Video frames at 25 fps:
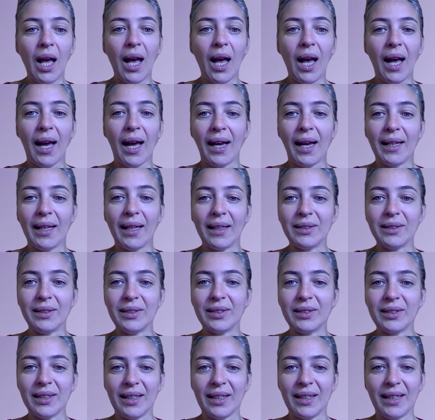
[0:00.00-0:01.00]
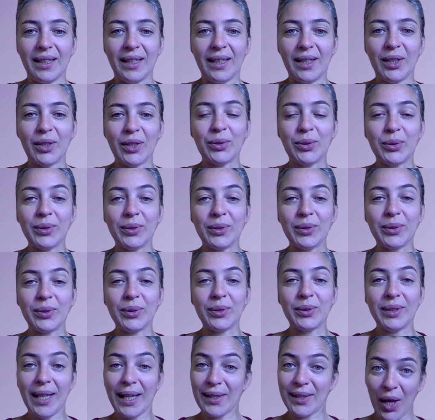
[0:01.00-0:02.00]
And
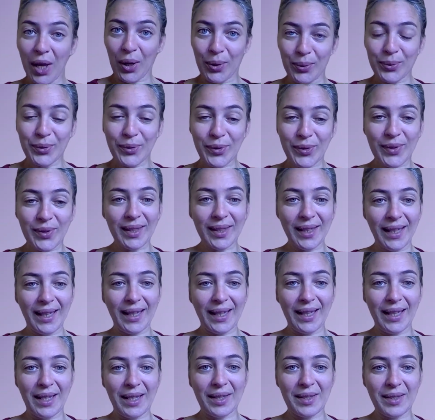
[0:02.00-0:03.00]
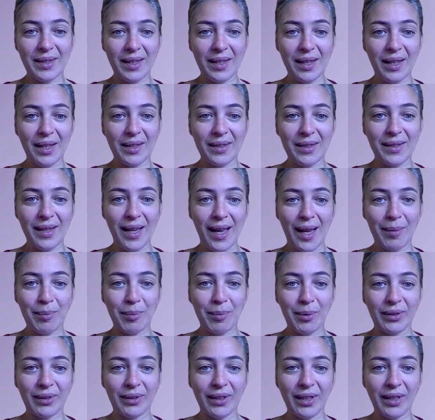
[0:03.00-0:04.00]
today's host is
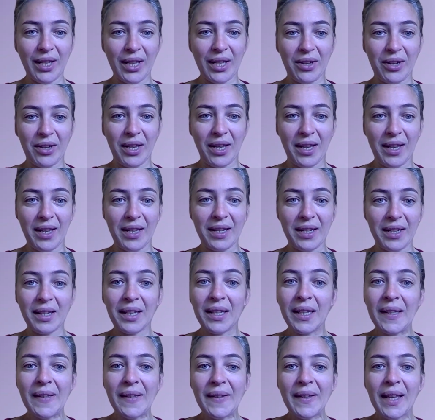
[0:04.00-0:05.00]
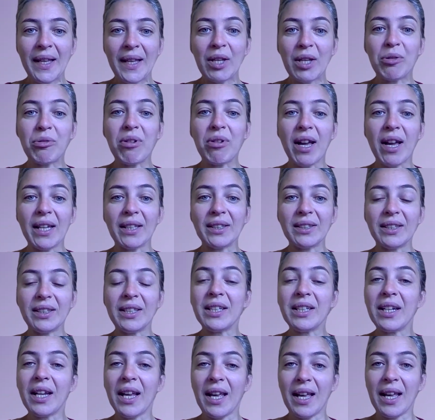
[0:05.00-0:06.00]
Simon Guerrier, a
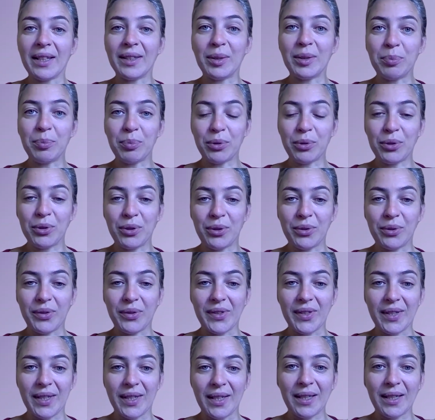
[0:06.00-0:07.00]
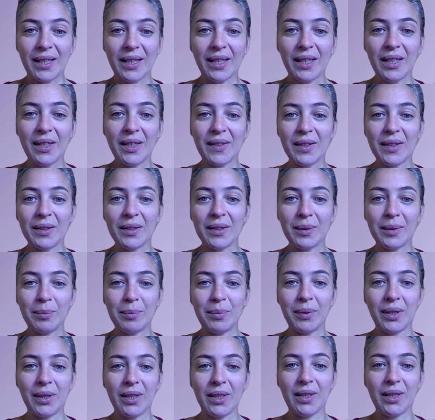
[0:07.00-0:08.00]
writer and a producer. He's going to
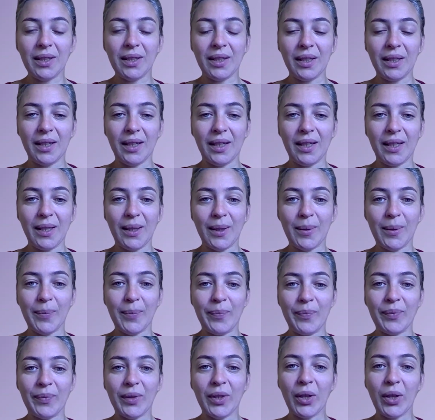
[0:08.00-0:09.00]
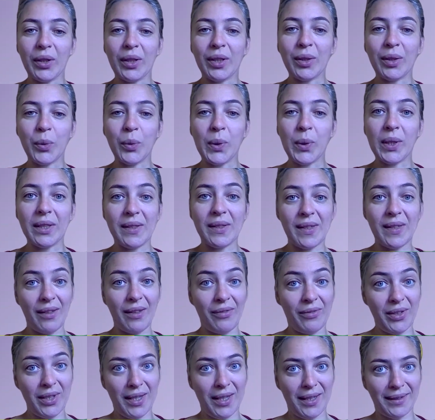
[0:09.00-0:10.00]
be talking with
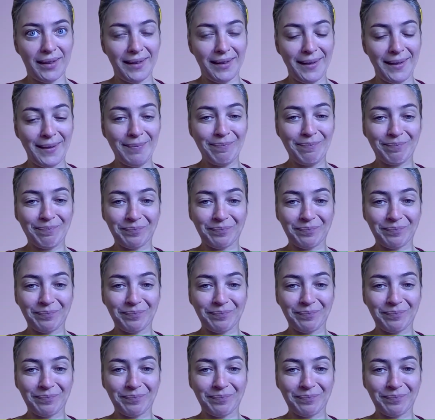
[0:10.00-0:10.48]
Sefi Atta.